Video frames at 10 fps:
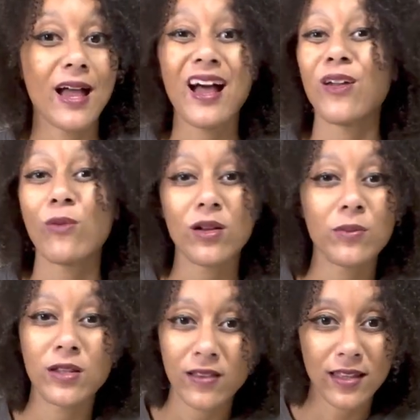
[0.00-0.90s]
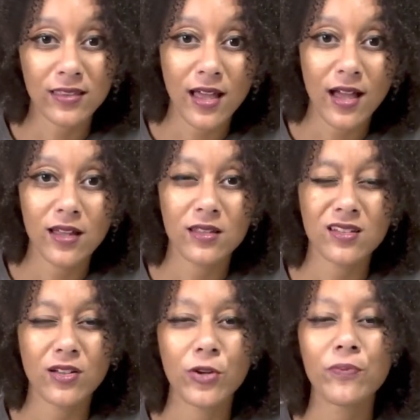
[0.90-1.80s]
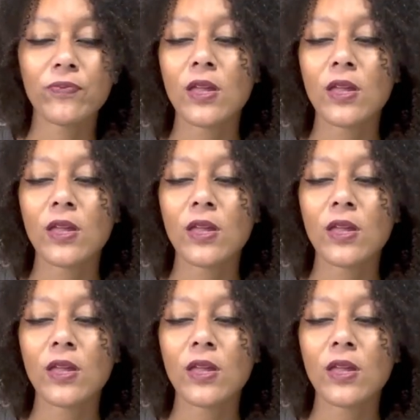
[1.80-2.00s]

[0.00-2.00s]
I don't want to be like that, you know?